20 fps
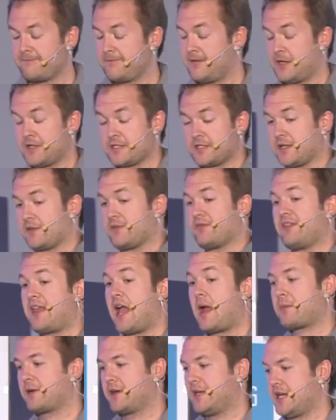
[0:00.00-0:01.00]
I was like,
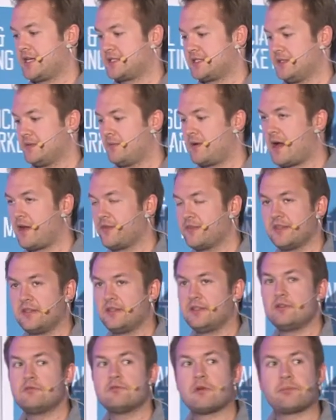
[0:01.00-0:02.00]
flabbergasted. Wow,
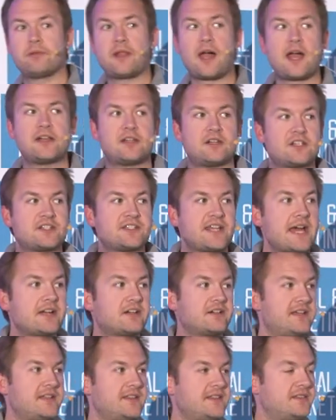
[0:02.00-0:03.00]
you replied on a
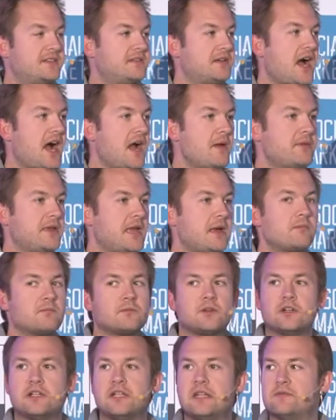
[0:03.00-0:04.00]
Saturday.
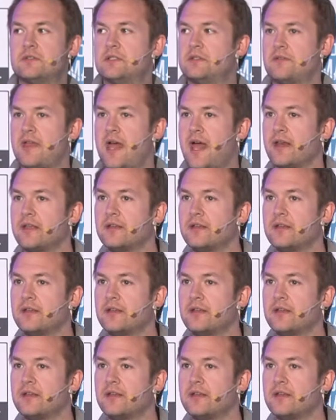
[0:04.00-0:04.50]
IBM couldn't even do that.